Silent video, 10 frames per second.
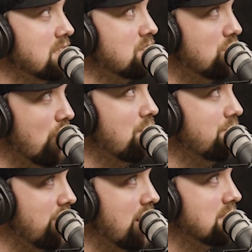is no
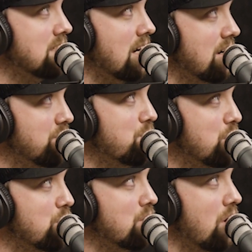effect of the
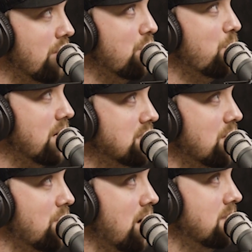moon on the whitetail rut?